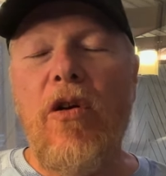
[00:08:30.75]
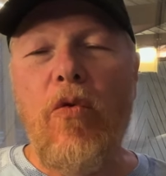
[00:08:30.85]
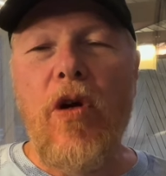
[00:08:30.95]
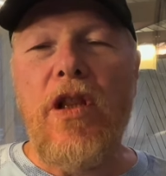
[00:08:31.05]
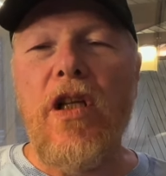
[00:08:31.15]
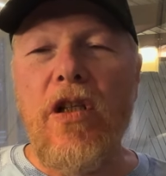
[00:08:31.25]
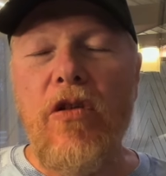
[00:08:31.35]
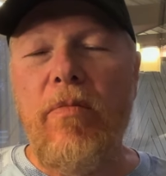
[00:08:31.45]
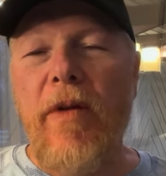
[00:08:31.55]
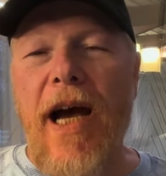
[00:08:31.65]
with the
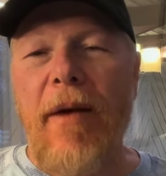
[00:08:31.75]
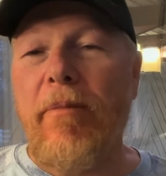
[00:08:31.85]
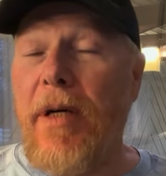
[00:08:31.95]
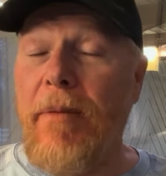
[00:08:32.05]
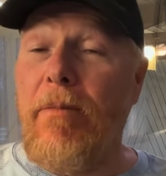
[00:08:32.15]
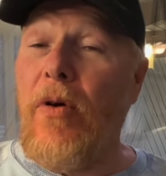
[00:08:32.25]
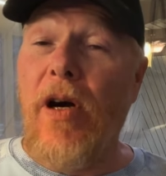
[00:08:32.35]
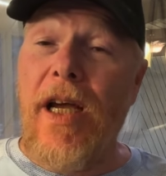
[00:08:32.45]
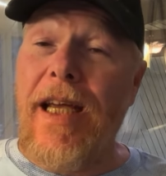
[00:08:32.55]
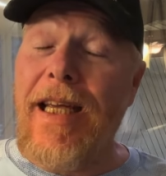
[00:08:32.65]
loop knot, but
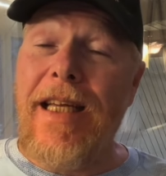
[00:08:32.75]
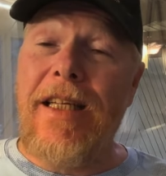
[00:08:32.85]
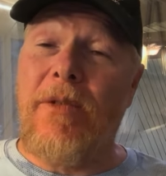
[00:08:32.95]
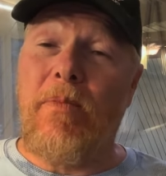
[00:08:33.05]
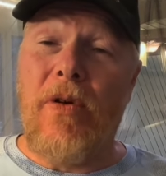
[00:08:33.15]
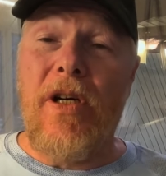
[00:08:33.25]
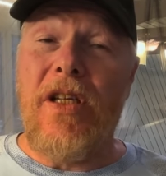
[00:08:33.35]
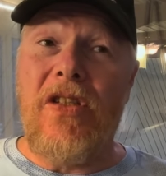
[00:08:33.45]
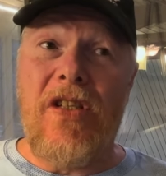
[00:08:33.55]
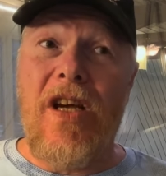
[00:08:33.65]
boy, it's
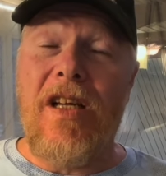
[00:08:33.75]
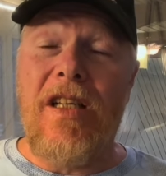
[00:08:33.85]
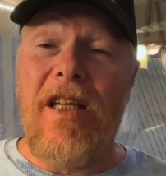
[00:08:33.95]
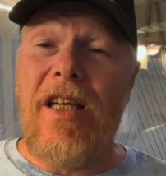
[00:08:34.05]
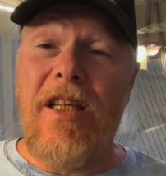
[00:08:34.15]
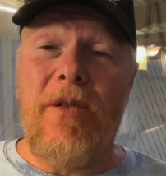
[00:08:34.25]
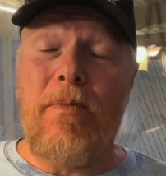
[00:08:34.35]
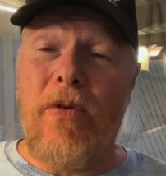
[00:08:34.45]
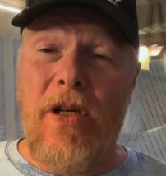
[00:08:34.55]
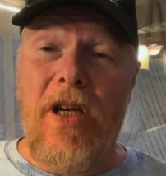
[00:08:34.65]
pretty subtle and it's
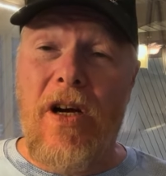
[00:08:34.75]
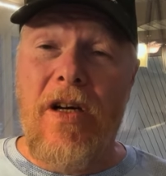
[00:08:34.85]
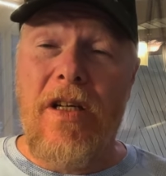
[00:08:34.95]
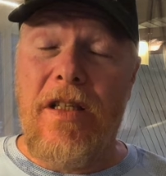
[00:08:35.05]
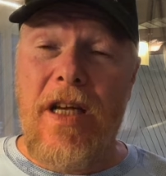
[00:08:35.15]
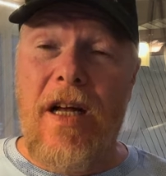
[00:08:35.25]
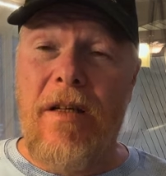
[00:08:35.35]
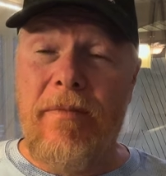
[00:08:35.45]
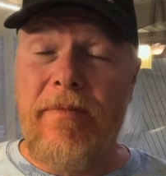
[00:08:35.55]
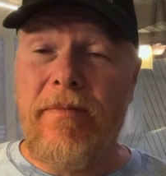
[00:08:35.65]
pretty hard to tell.